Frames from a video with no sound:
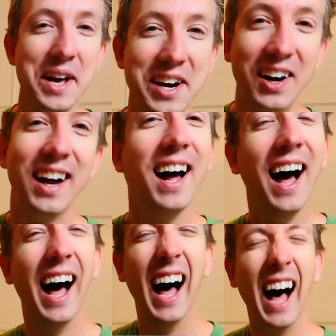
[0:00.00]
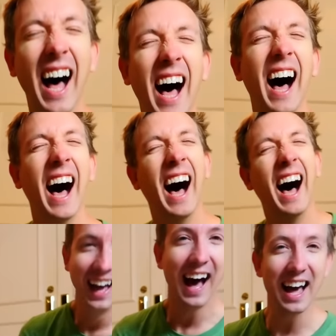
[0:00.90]
winner.
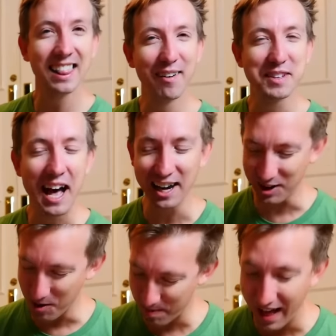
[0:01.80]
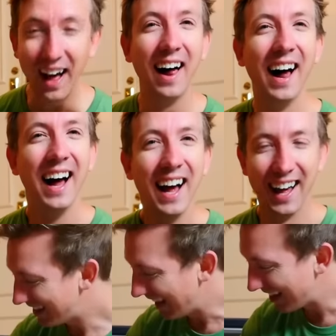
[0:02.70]
I love Taco Bell.
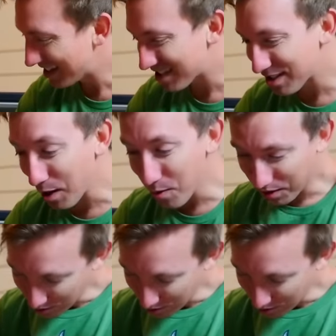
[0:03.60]
That is so